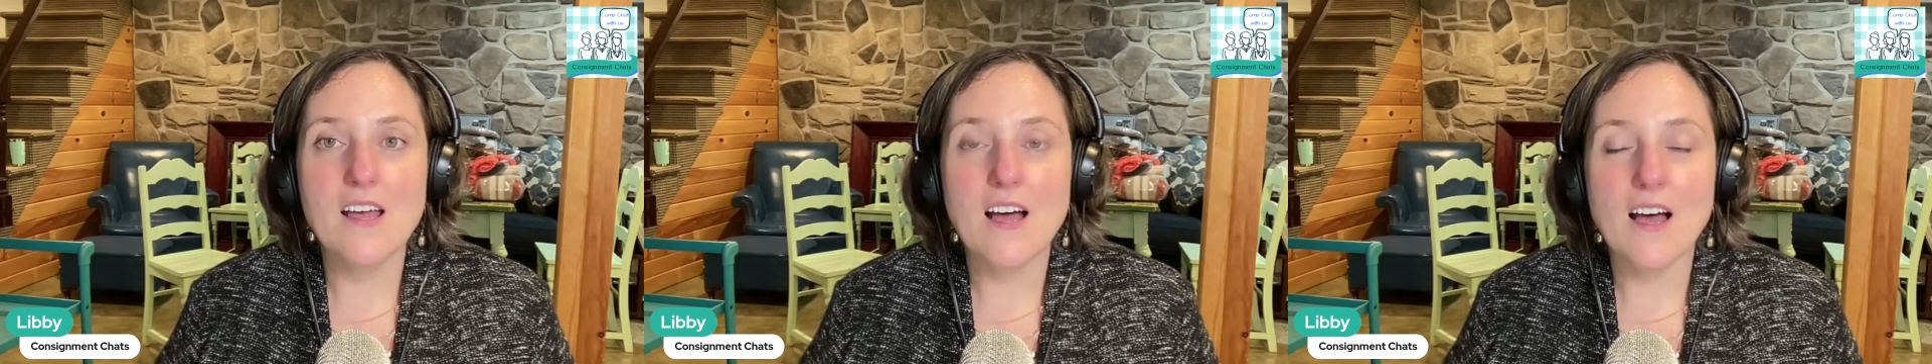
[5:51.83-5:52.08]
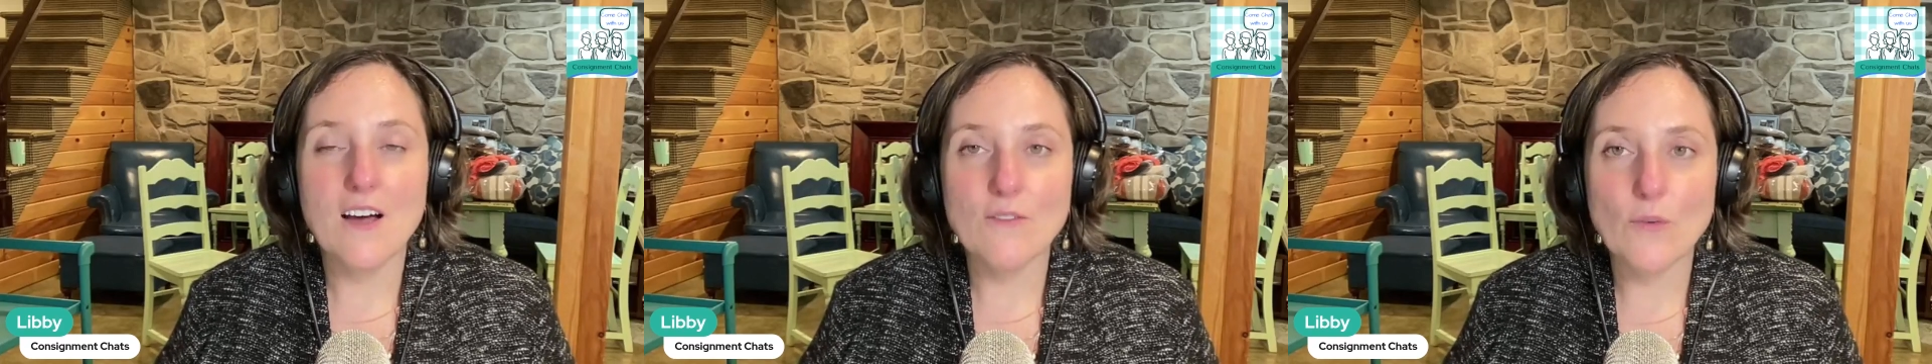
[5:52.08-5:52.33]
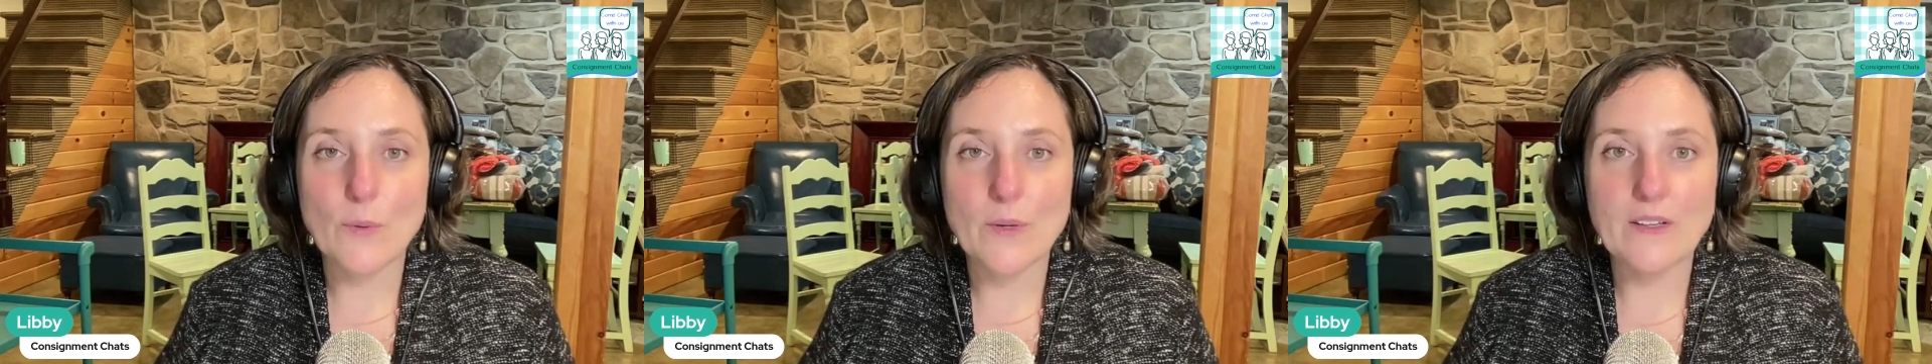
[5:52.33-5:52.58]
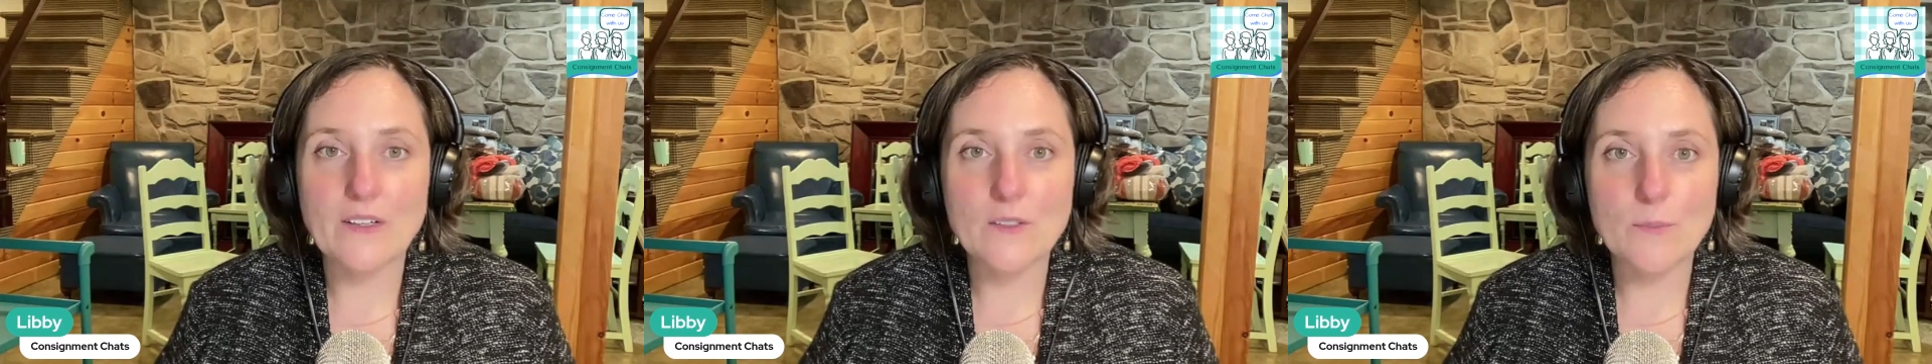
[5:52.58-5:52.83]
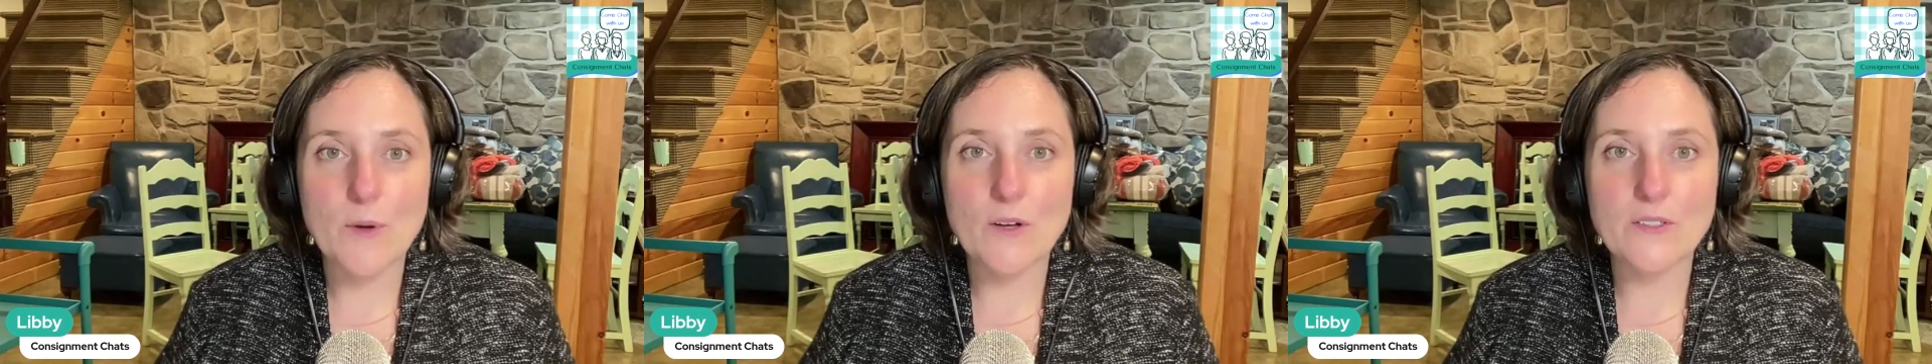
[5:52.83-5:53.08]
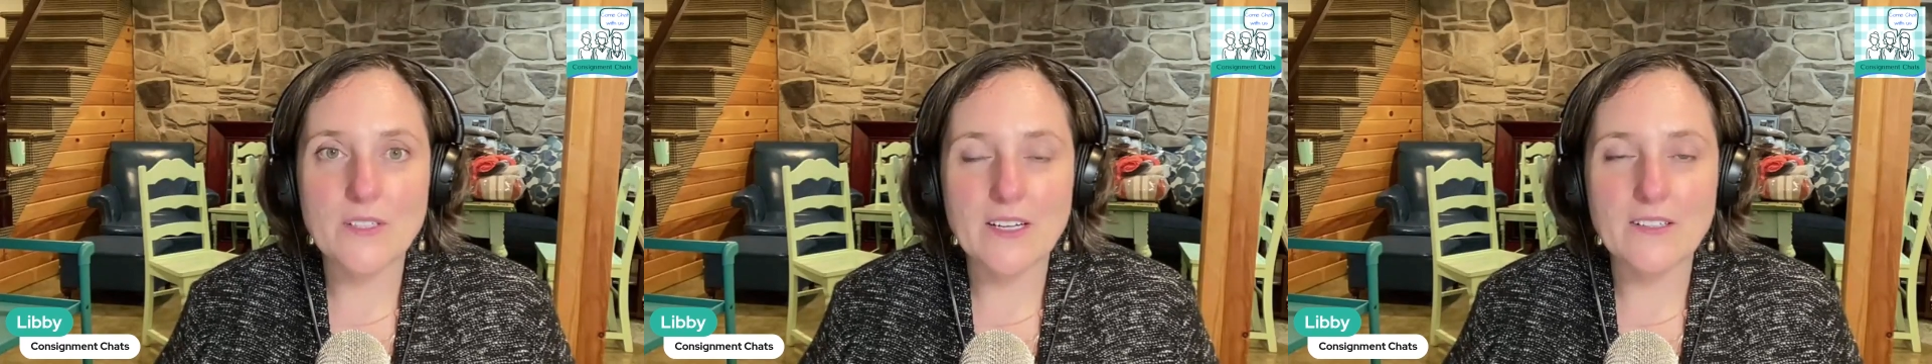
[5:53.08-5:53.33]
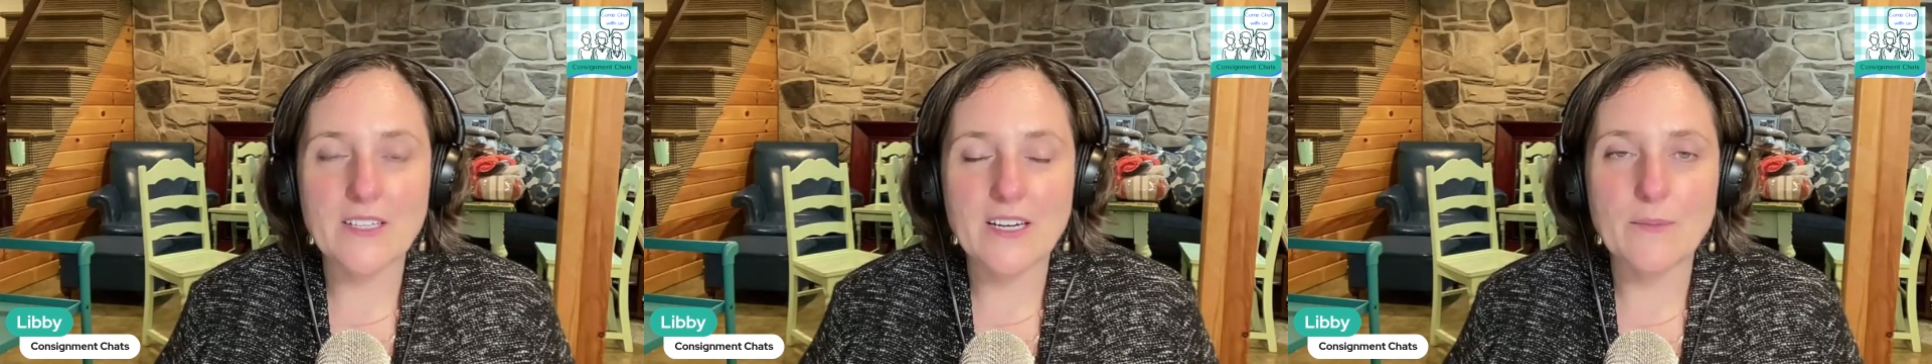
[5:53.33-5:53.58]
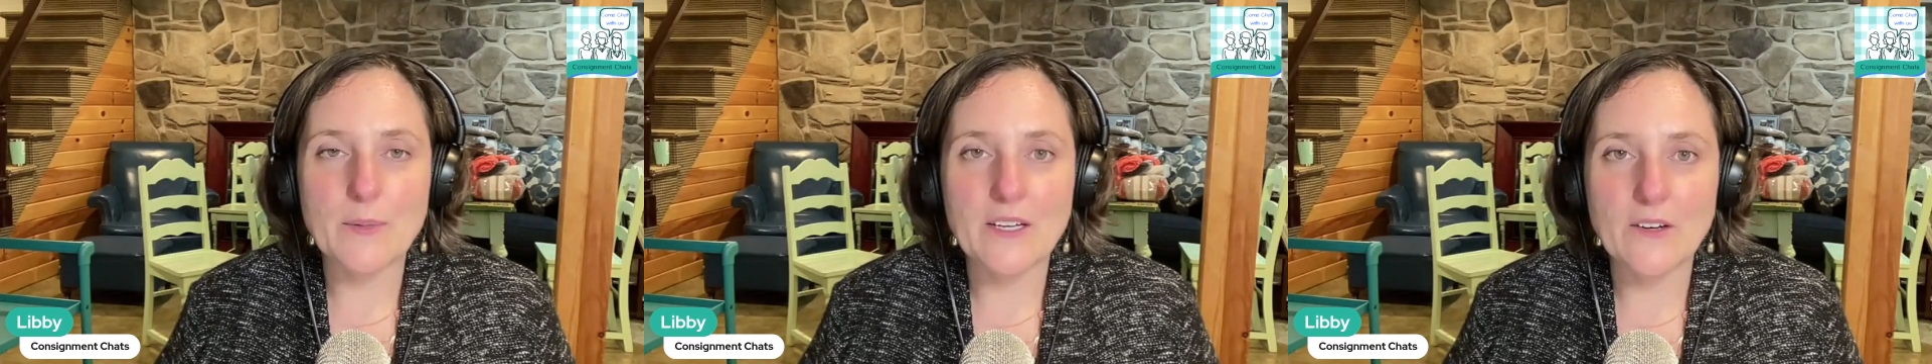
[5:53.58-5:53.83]
of really small sales and i've
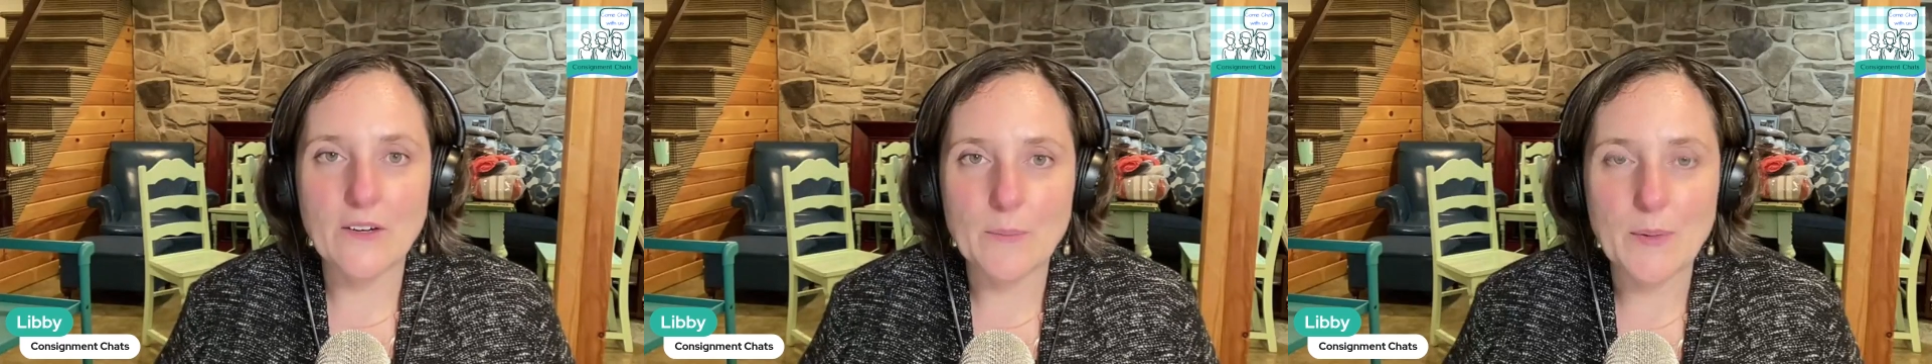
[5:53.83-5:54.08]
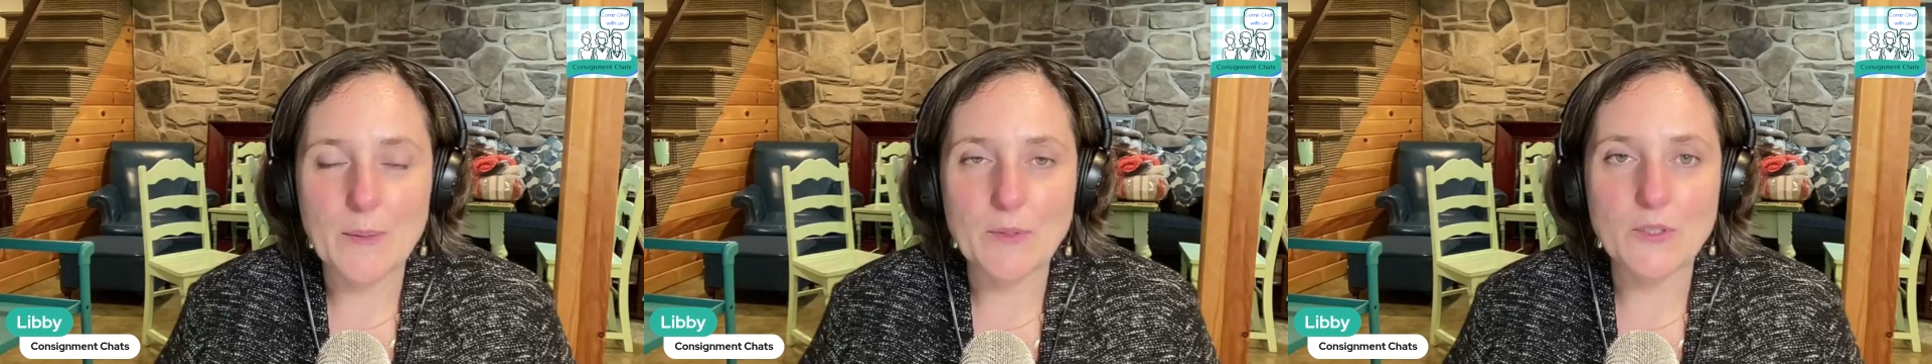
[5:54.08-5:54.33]
been hearing people